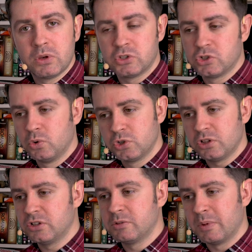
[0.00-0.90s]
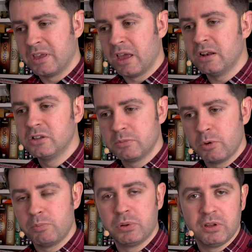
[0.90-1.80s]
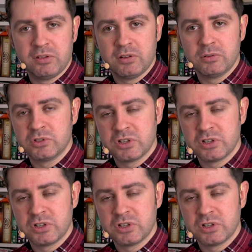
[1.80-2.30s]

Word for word: Because socialism, again, is about political